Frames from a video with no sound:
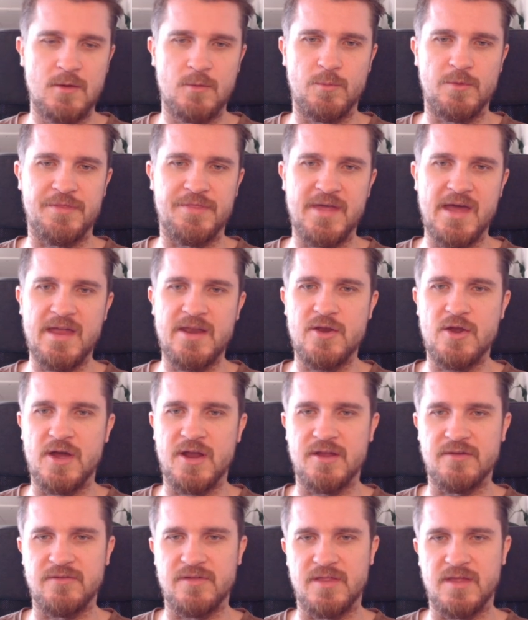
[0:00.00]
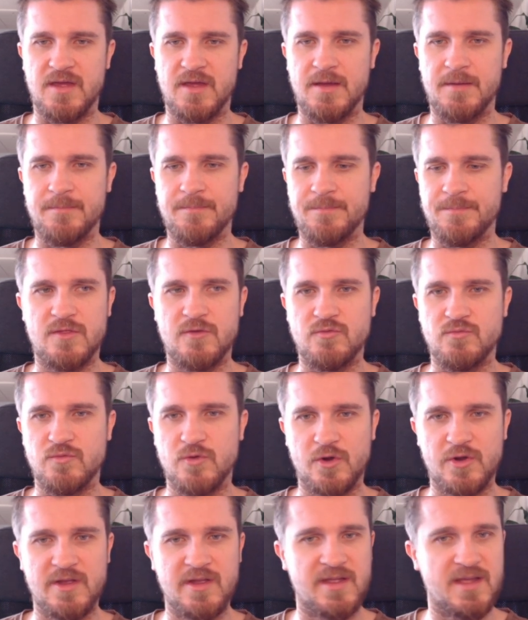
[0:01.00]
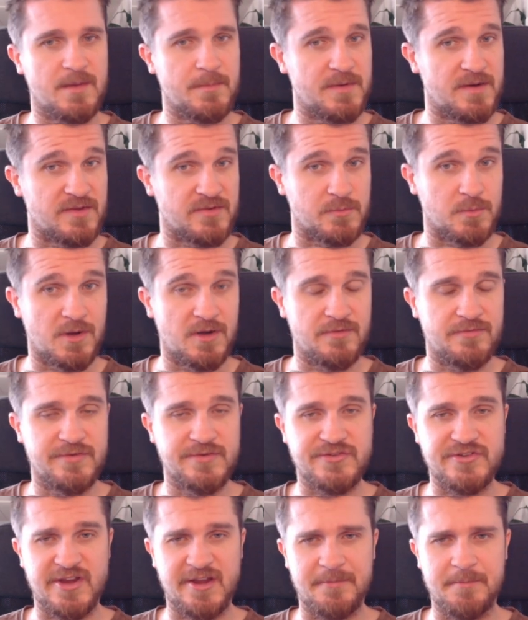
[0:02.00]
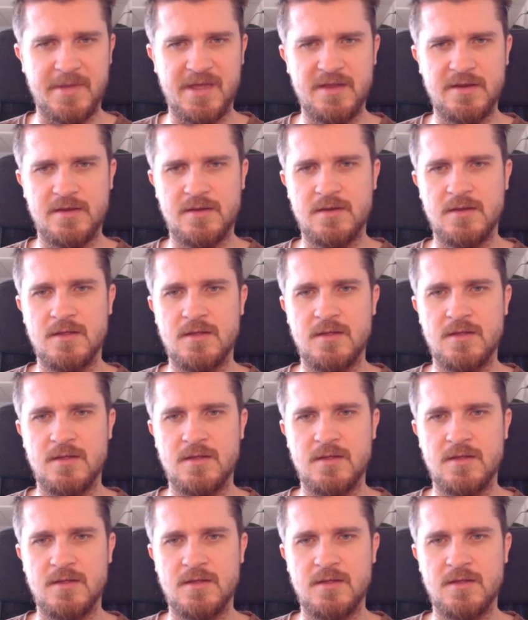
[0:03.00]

With that knight over there, the rook can come in as well for checkmate.